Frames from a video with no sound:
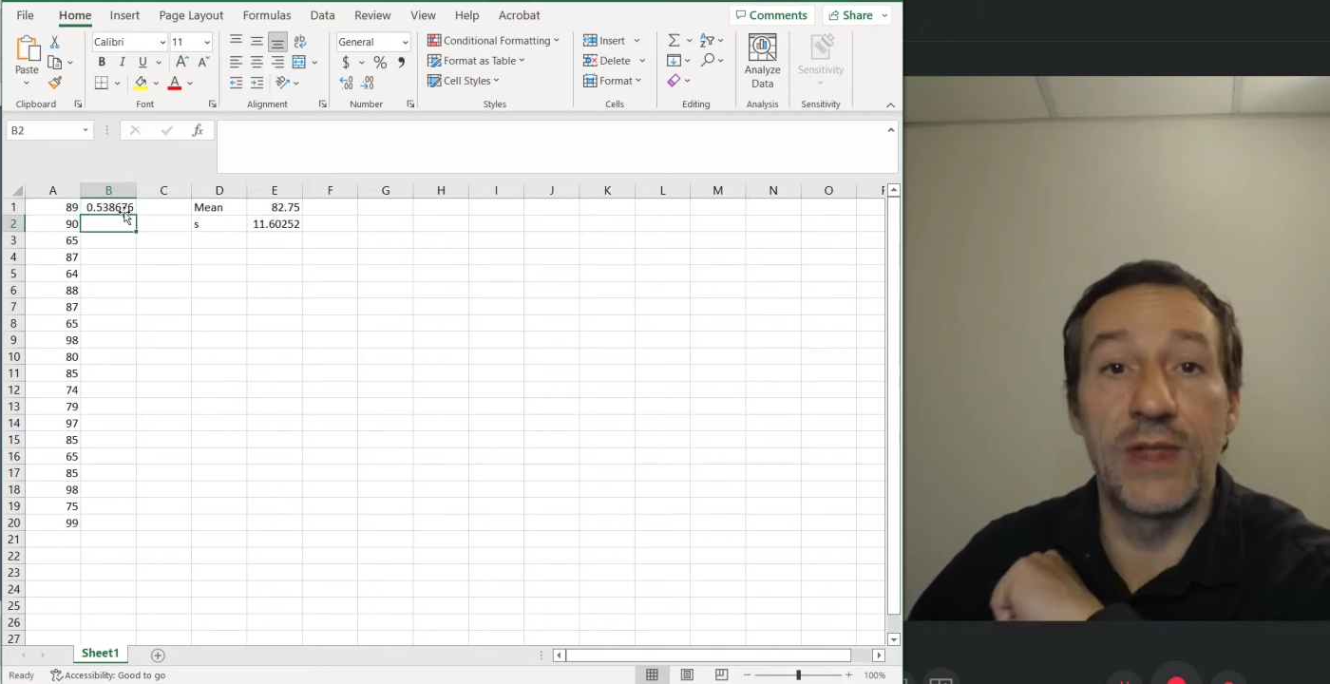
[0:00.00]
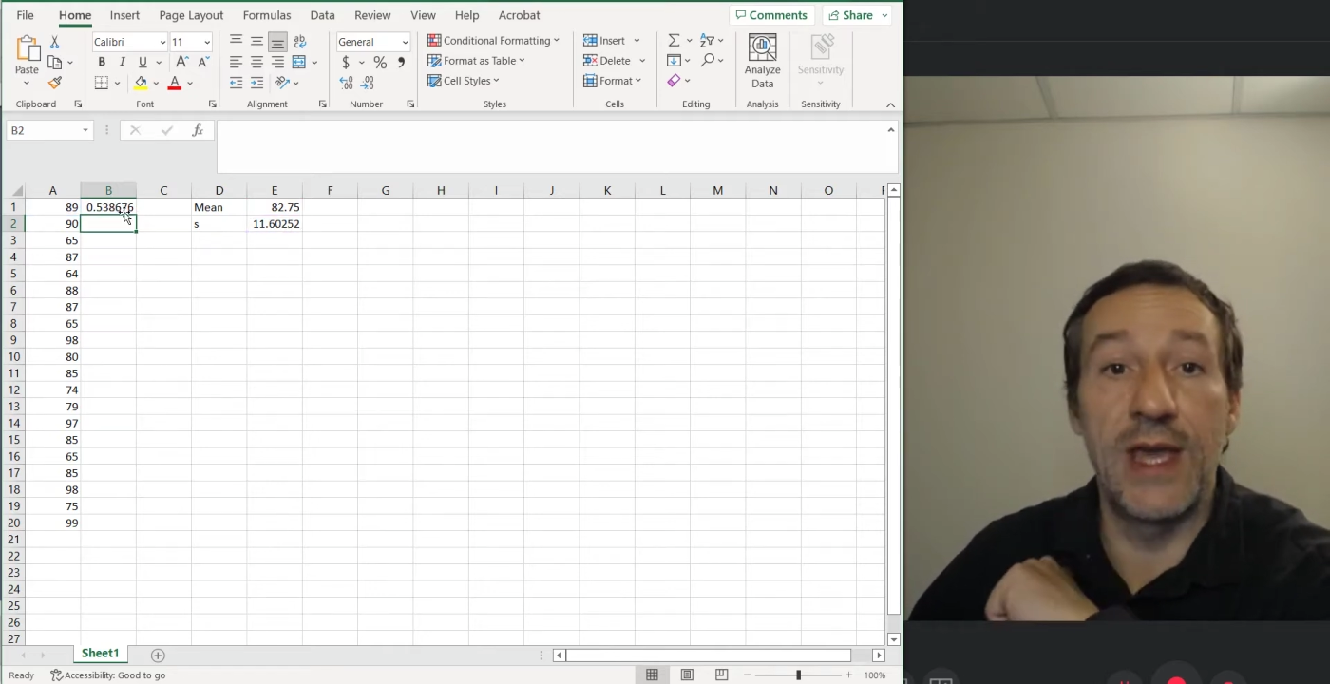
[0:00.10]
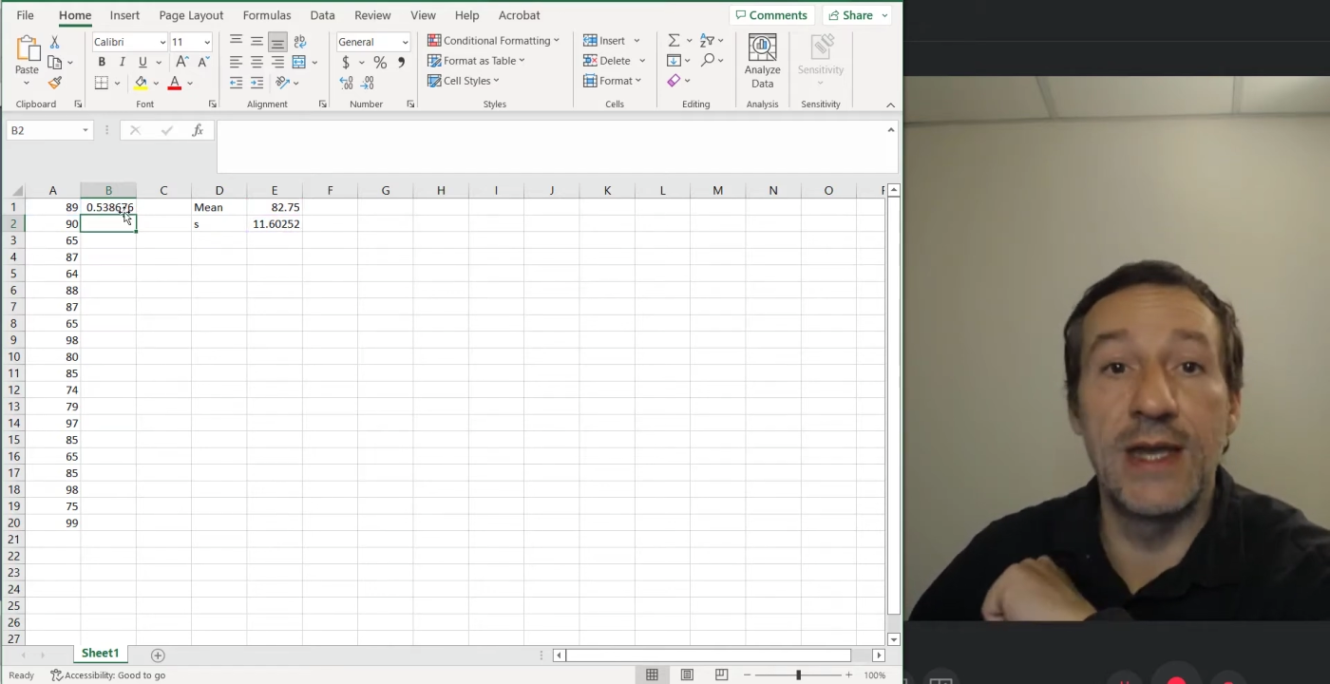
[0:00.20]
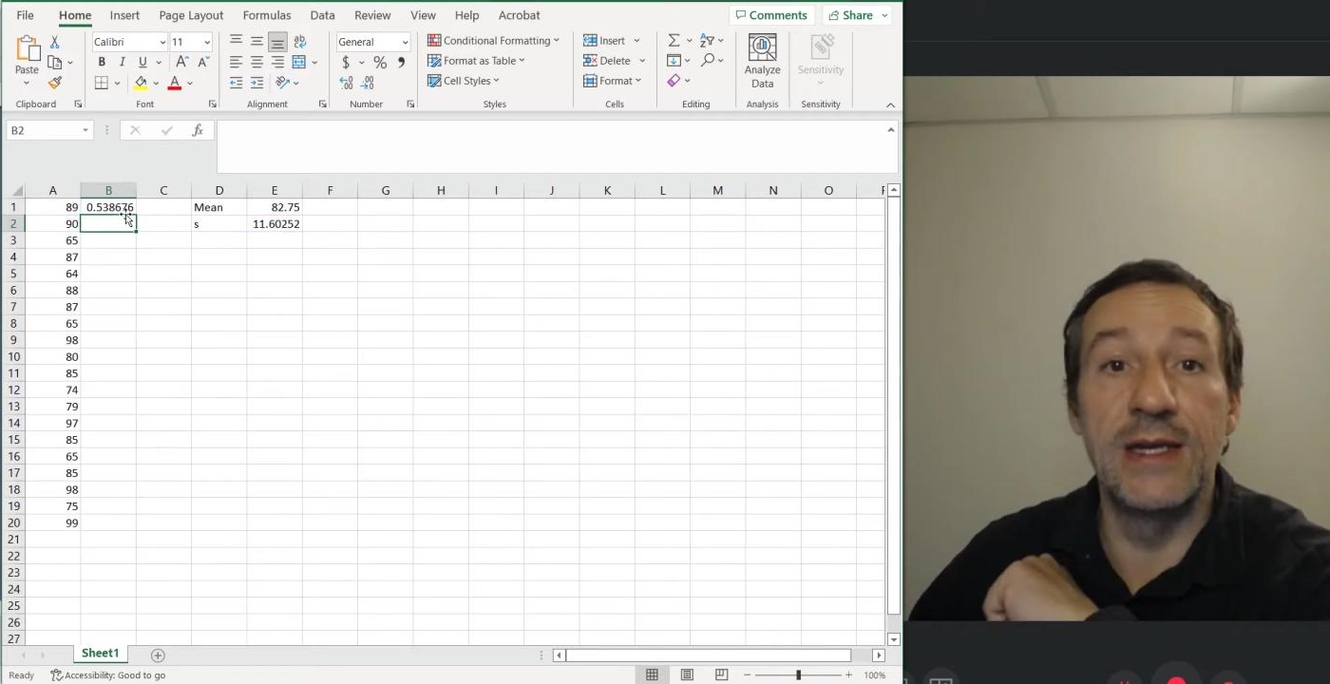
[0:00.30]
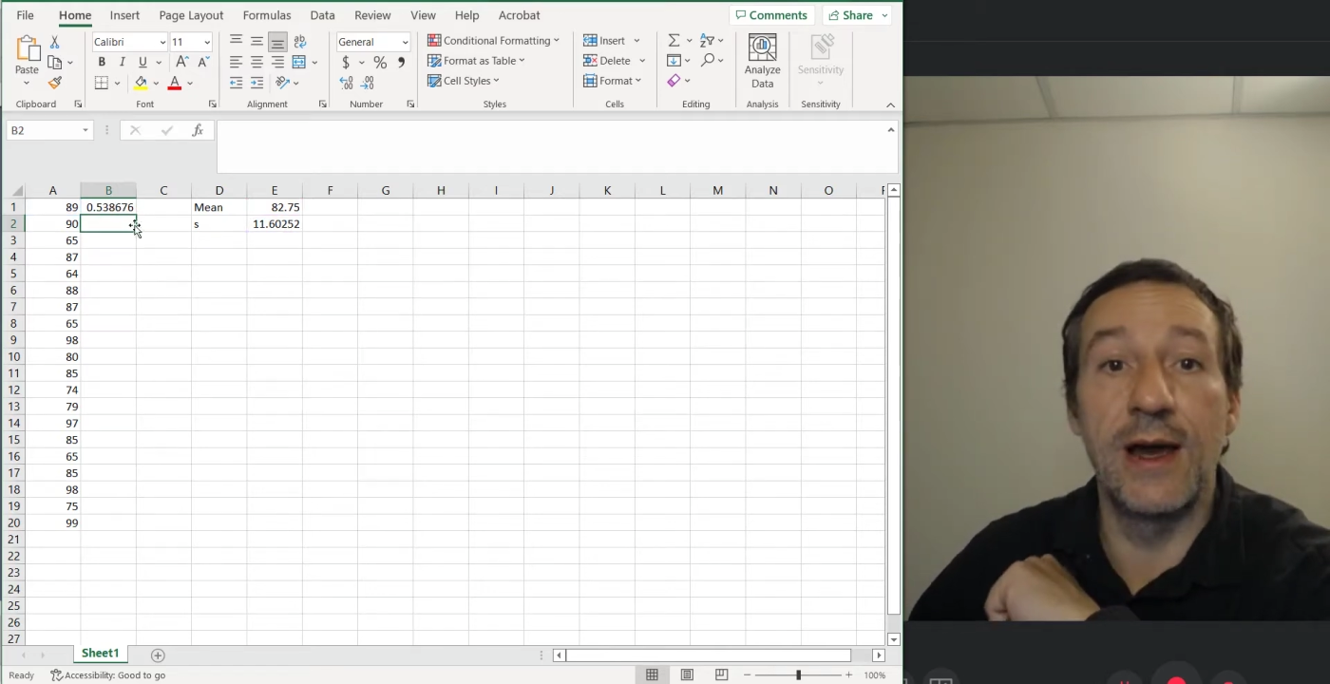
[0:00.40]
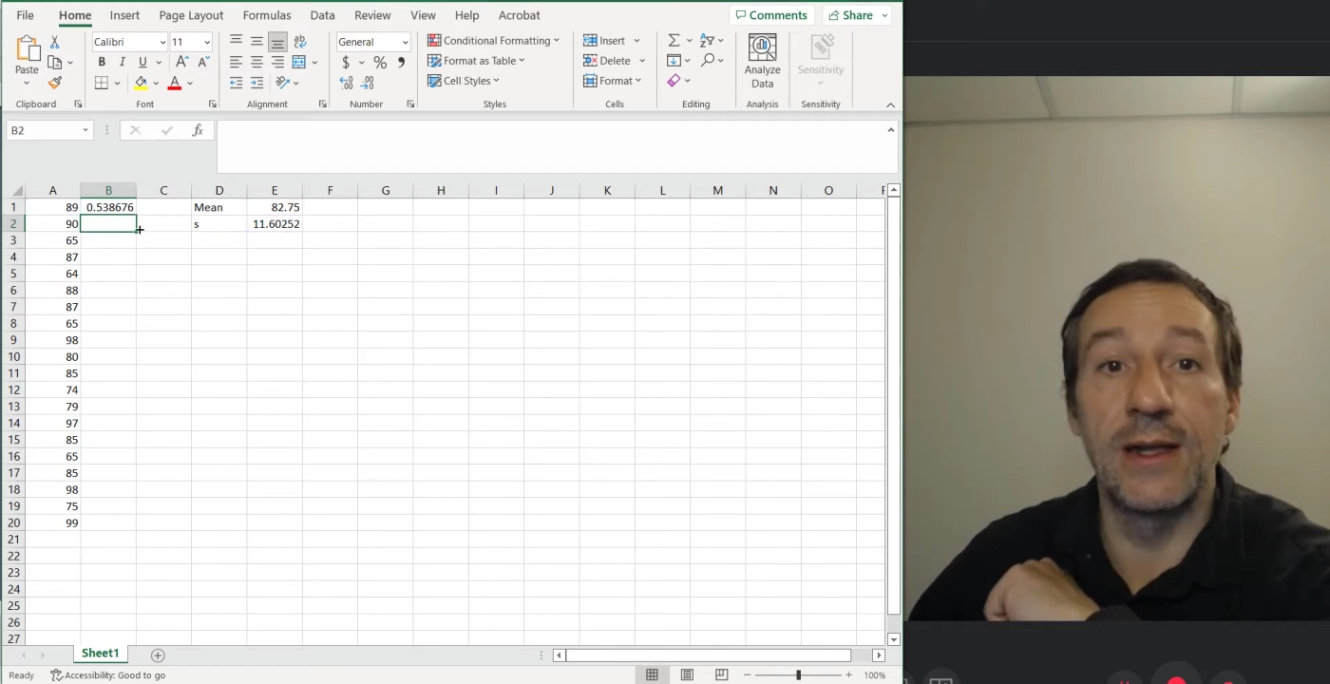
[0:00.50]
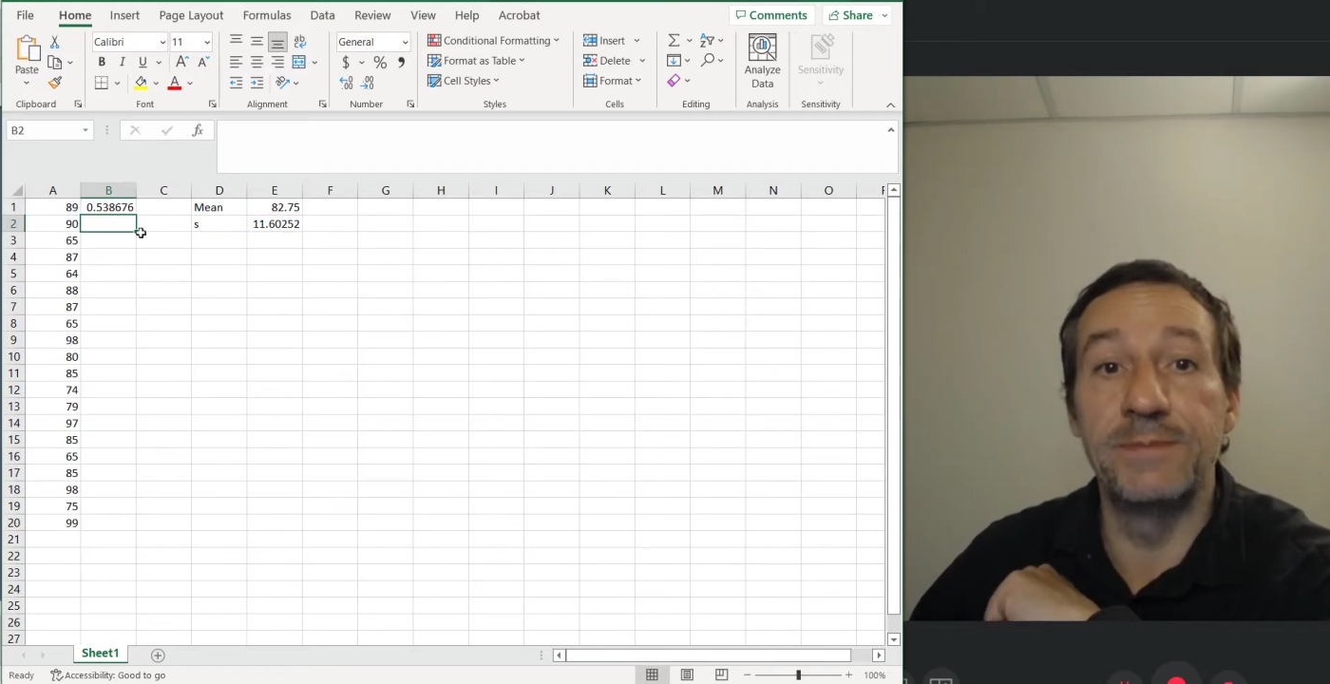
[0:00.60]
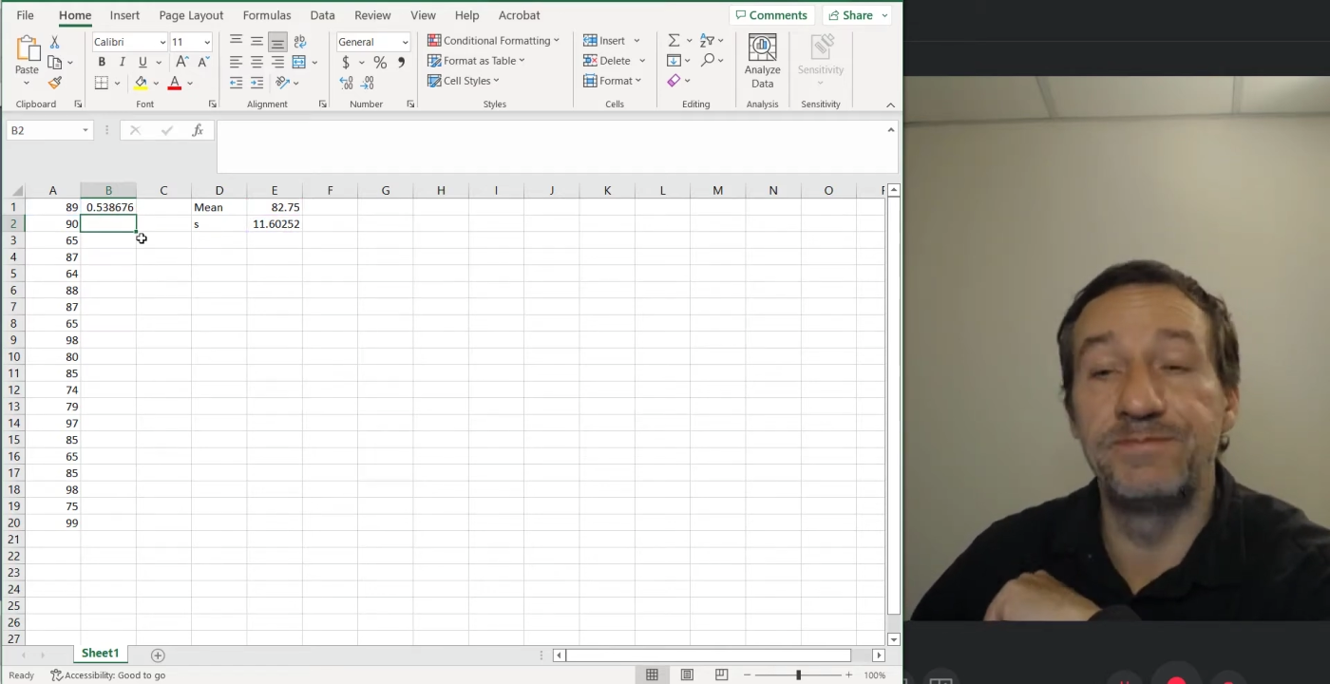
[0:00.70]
the 89.